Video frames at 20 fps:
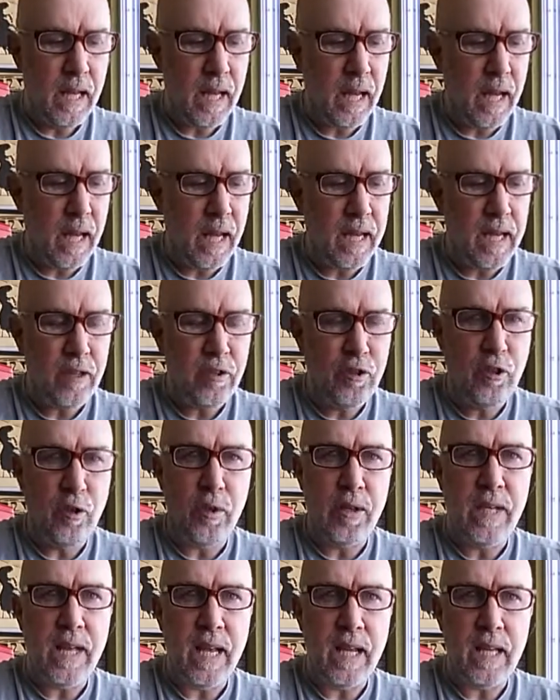
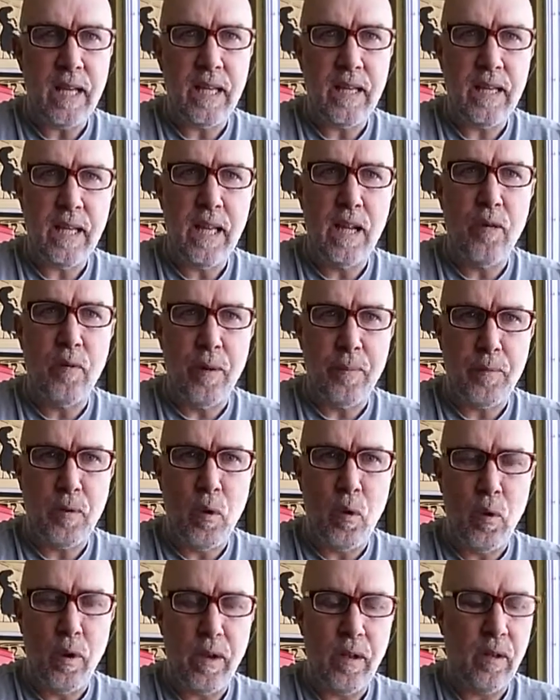Joytech egrip
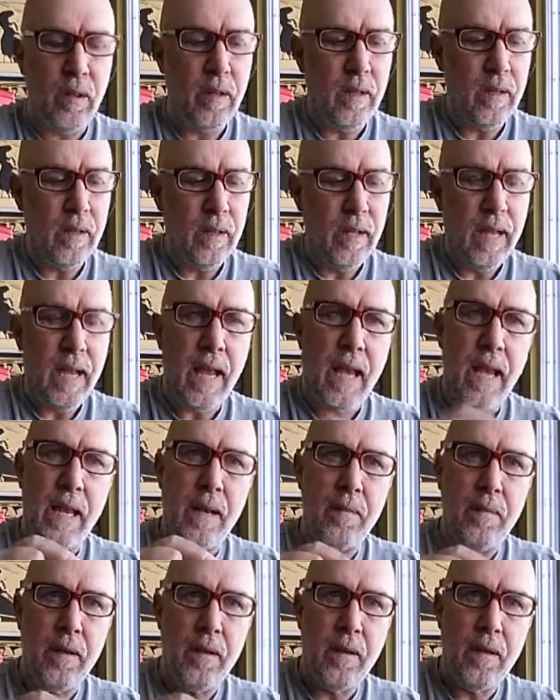coil
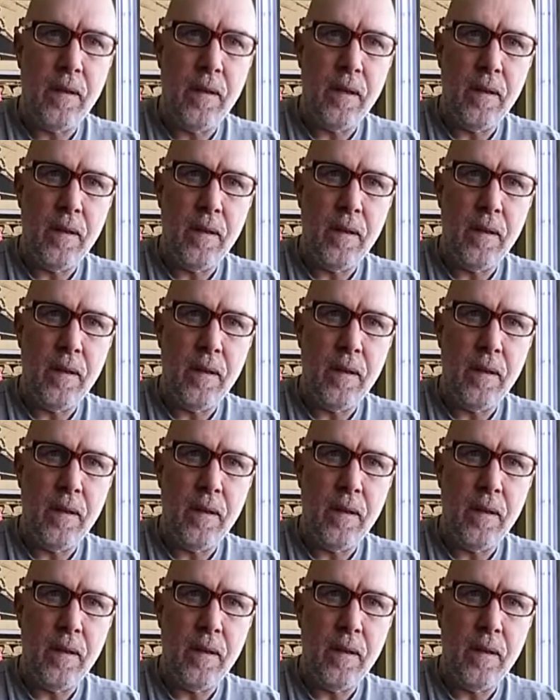and